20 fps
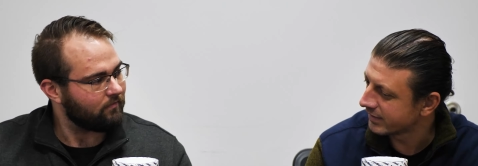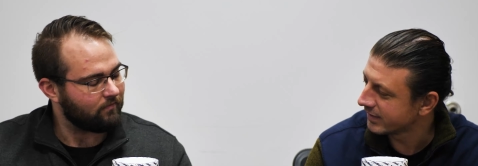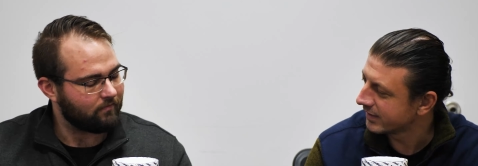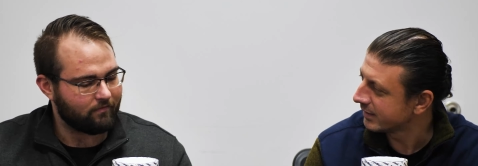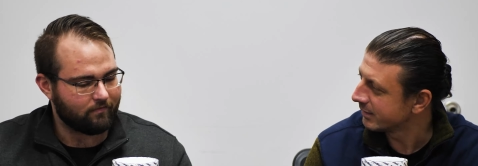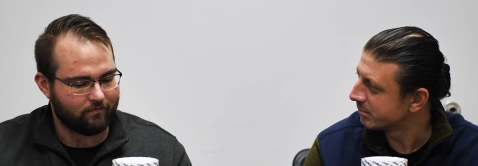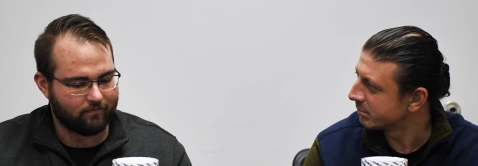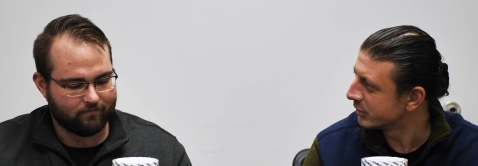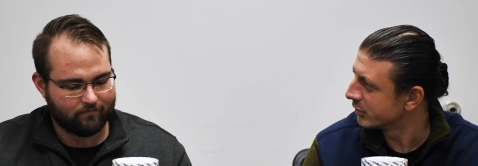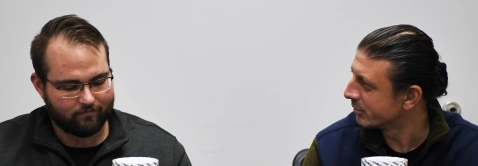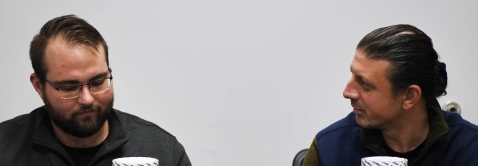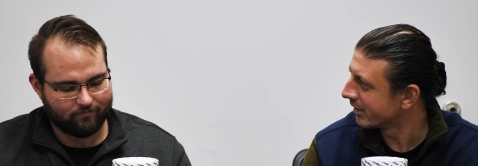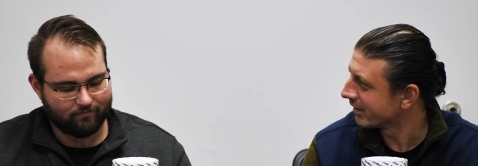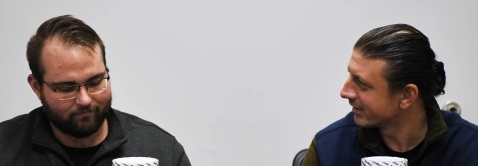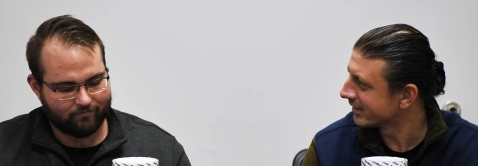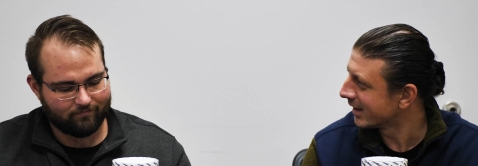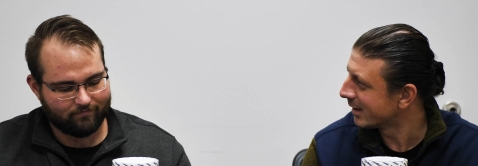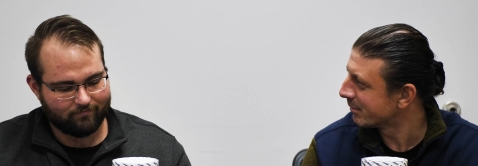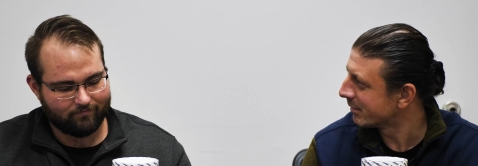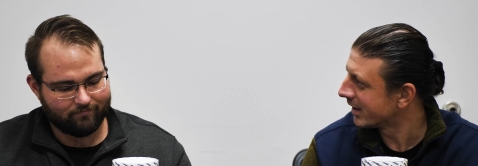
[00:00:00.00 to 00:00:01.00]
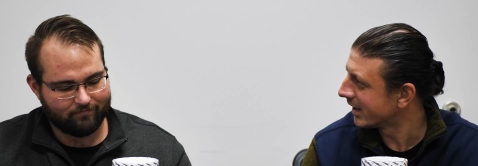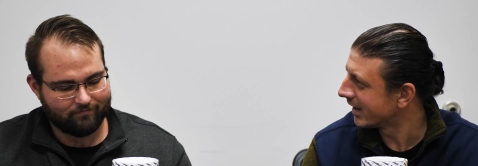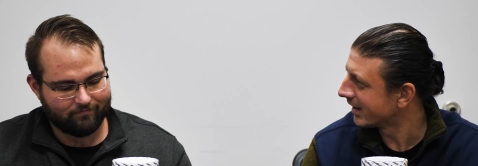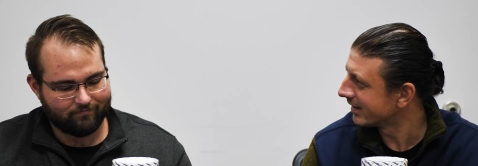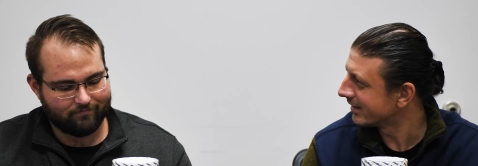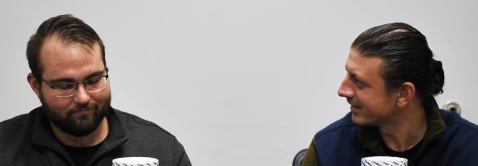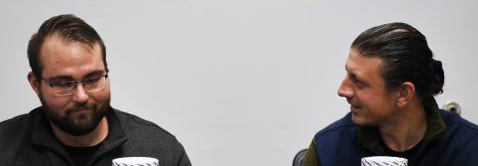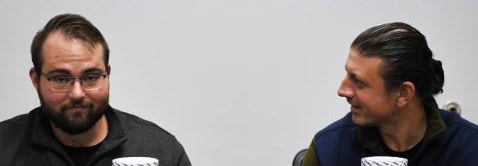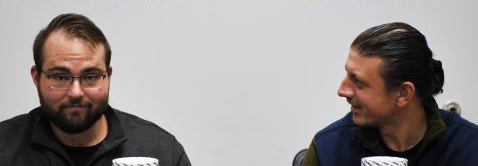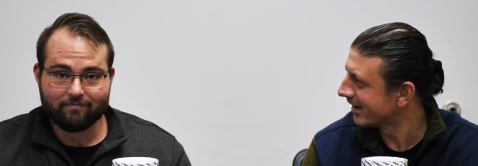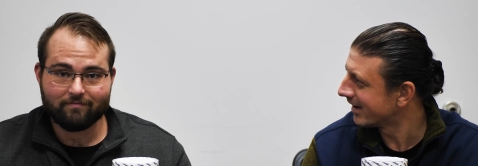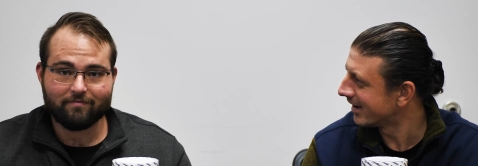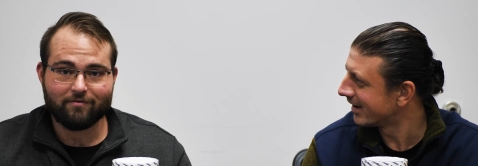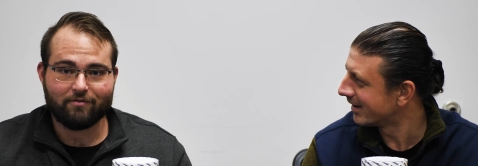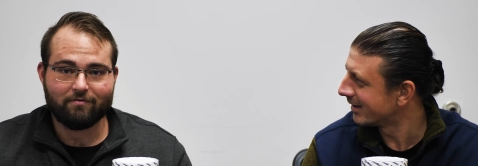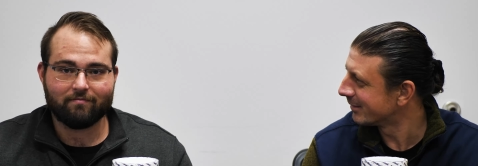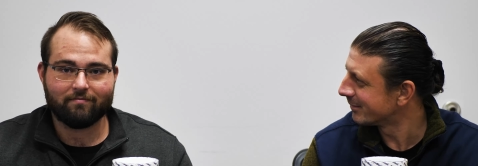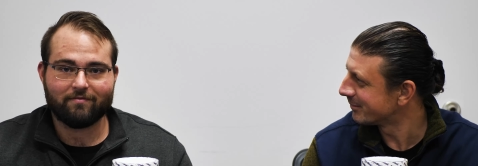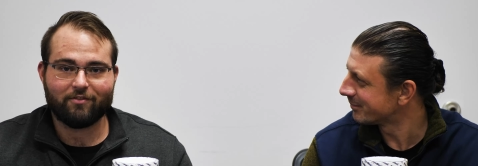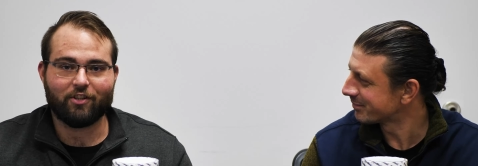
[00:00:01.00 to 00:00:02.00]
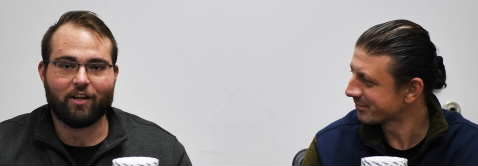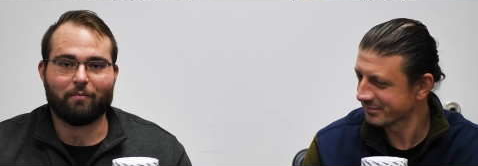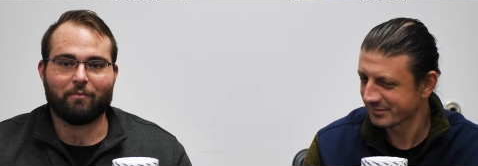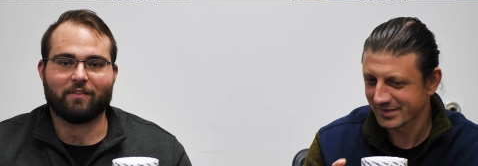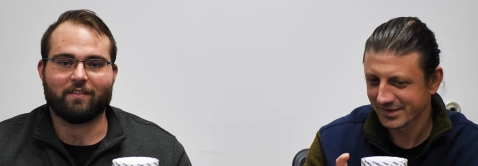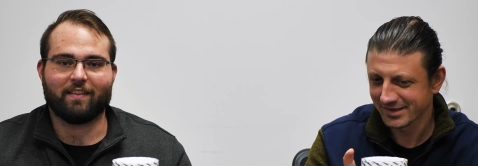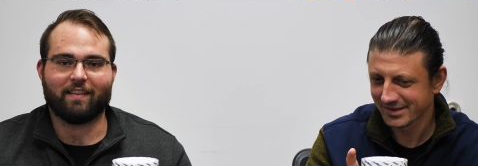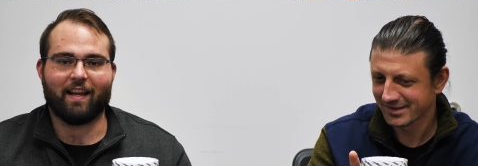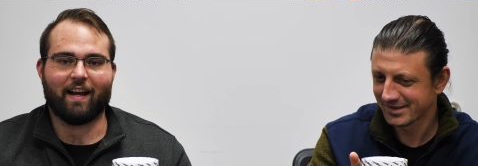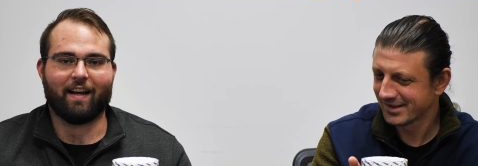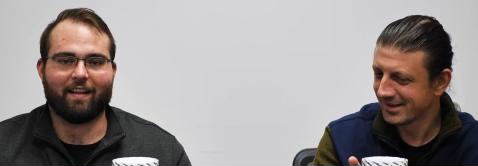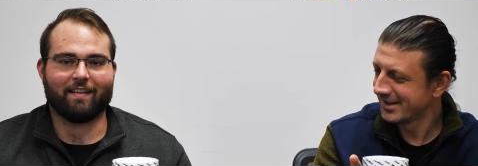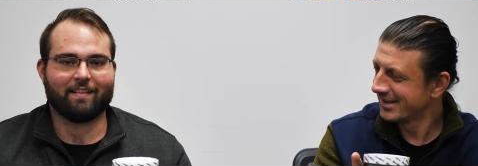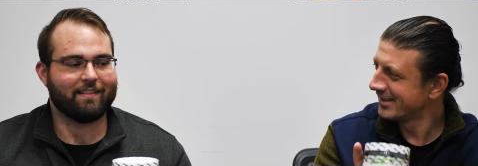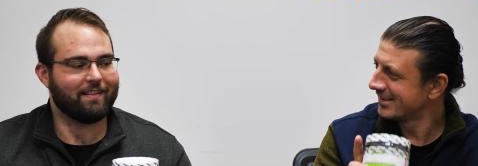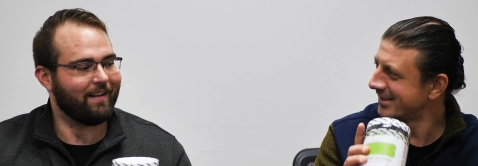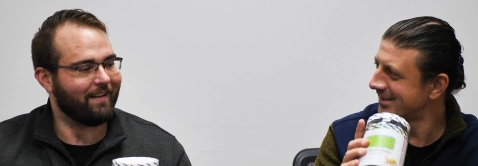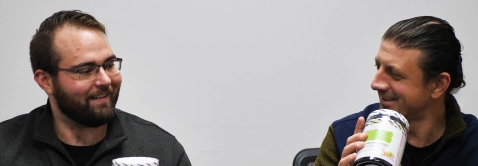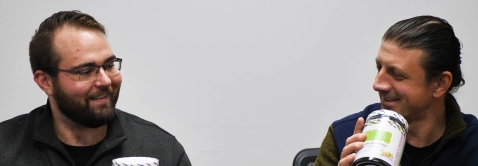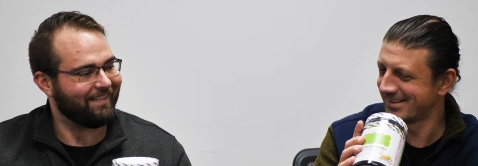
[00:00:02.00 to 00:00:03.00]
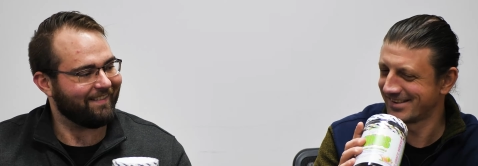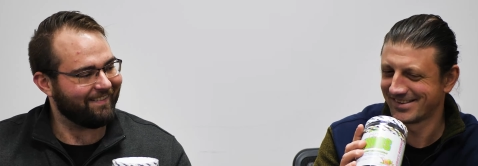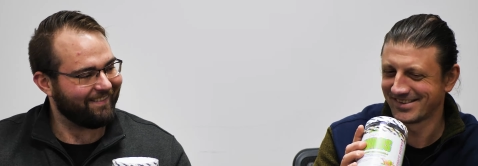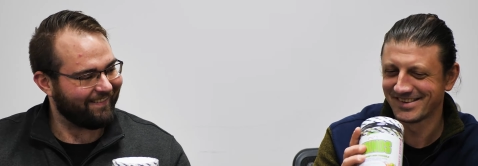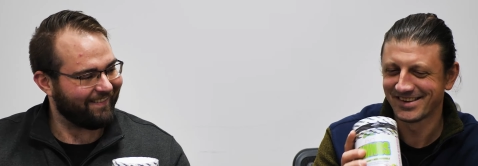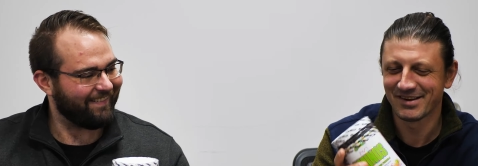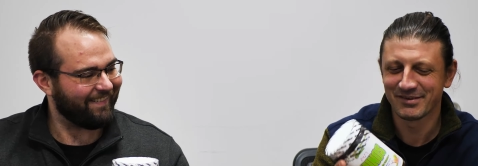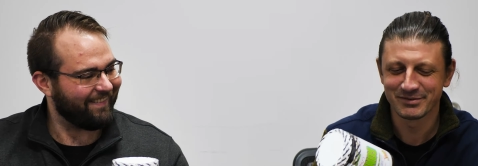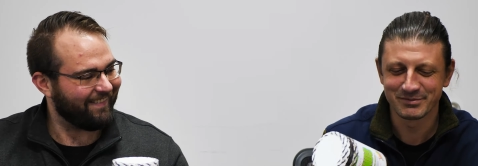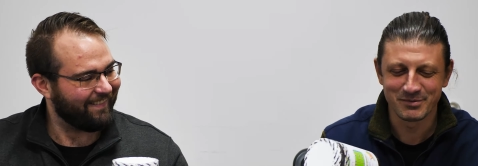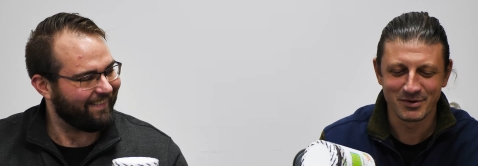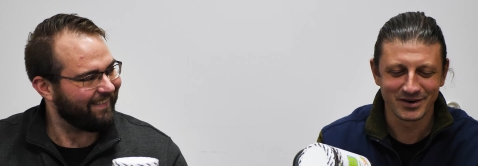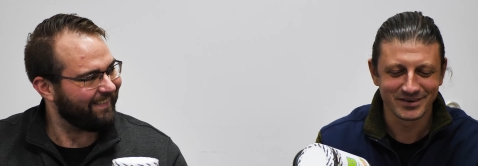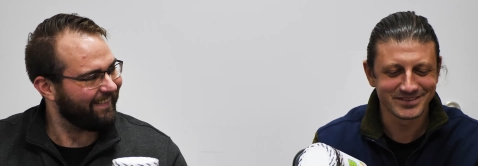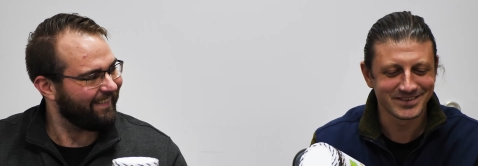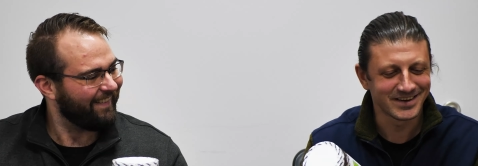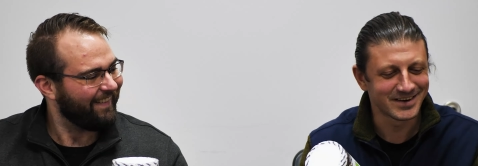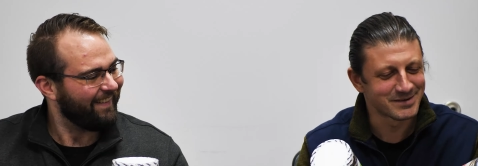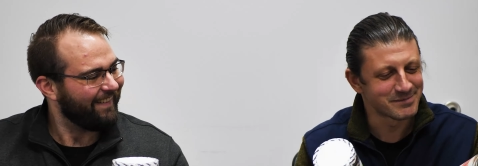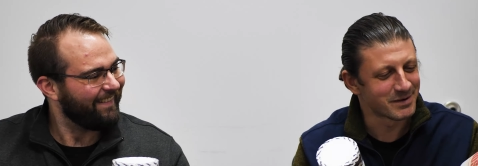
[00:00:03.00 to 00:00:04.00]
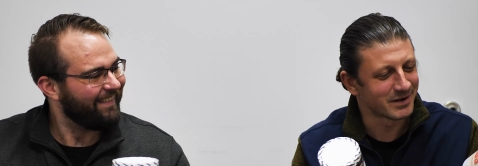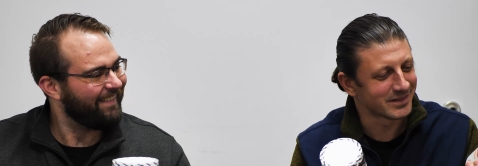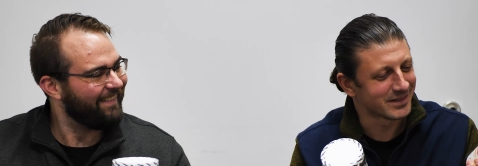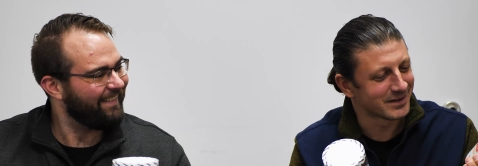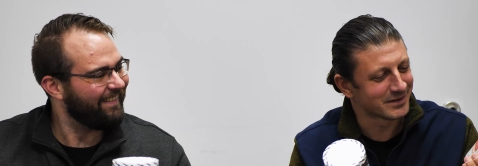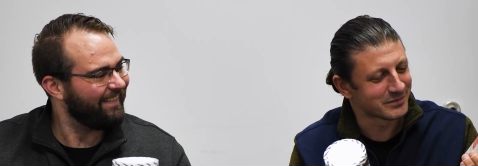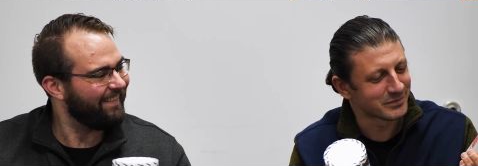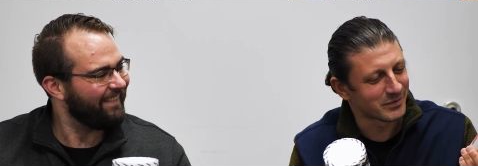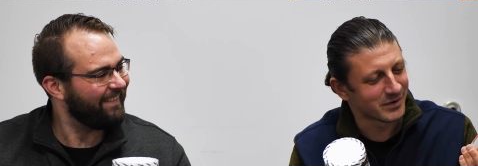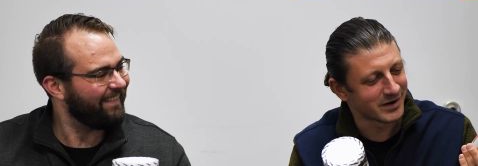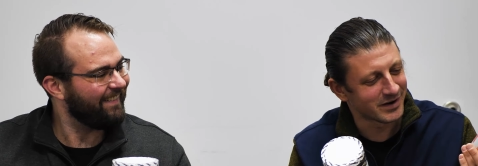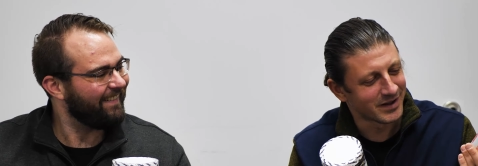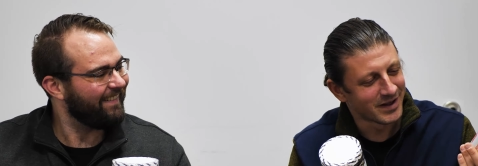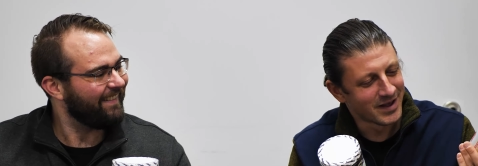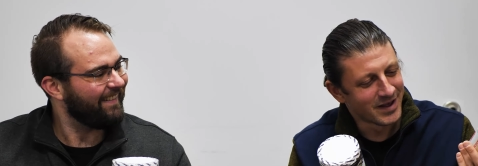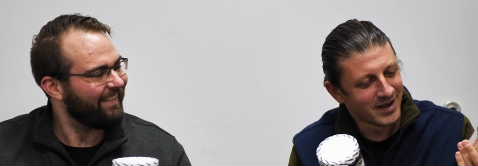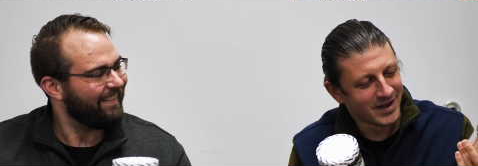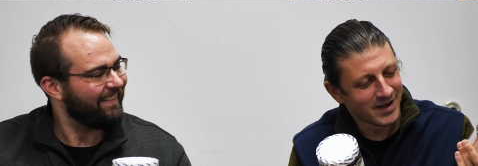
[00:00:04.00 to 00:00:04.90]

Speaker 1: the blueberry lemonade. John was not excited. I was more excited about this one.